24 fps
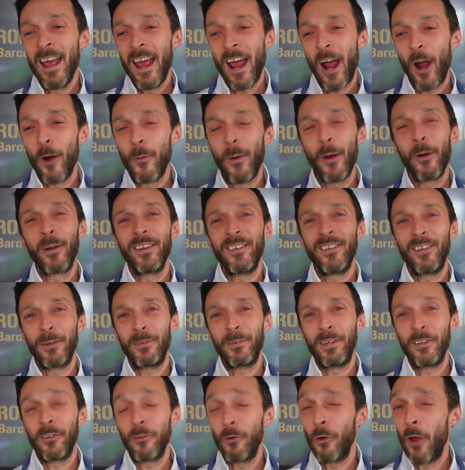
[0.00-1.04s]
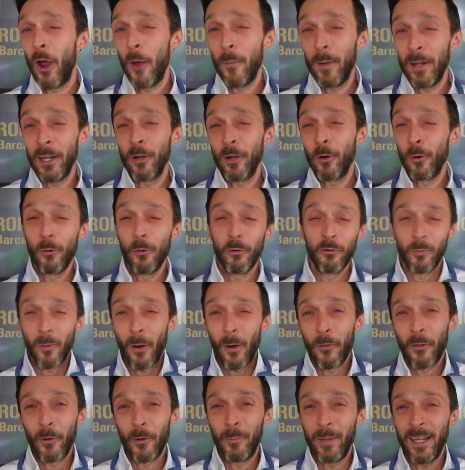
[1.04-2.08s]
How well can Celtic do? How many goals
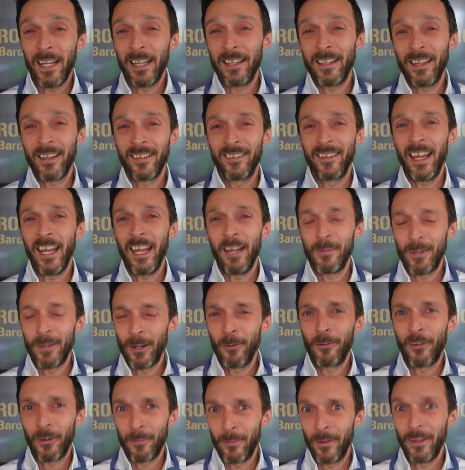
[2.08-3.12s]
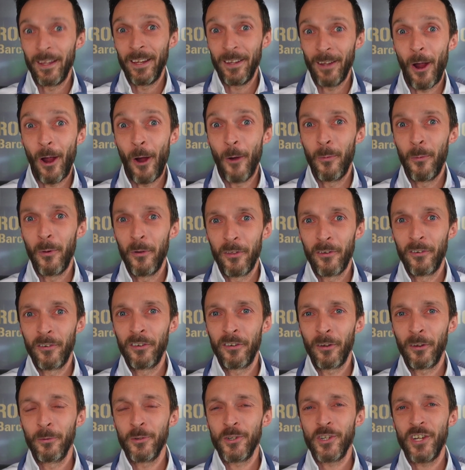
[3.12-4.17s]
will there be in this game? And ultimately, how will the
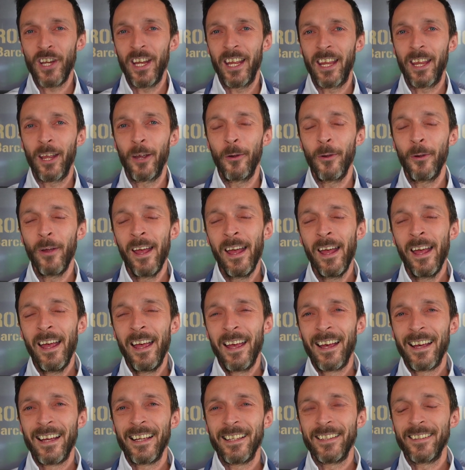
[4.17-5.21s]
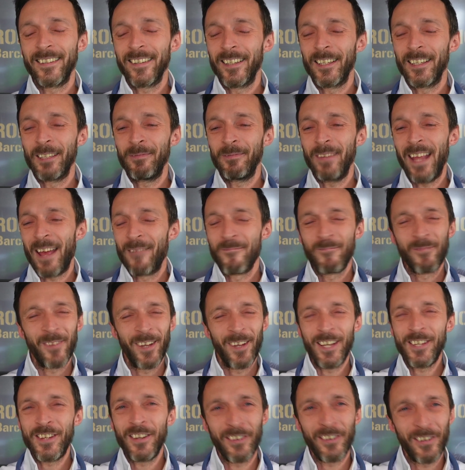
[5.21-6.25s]
results shake out? And yeah,
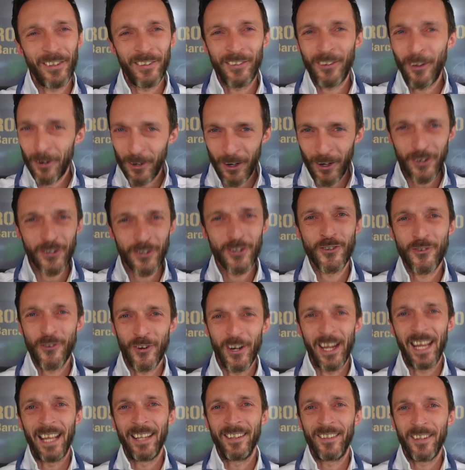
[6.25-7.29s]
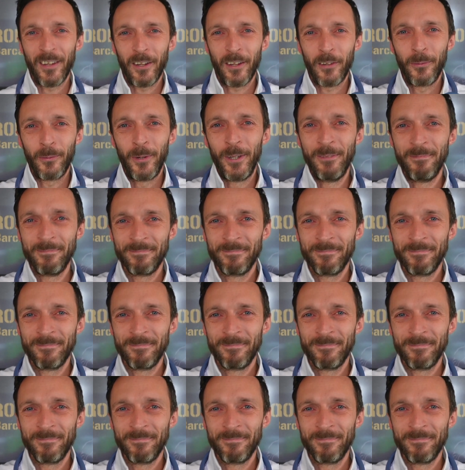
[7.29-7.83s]
let's just get stuck straight into this one.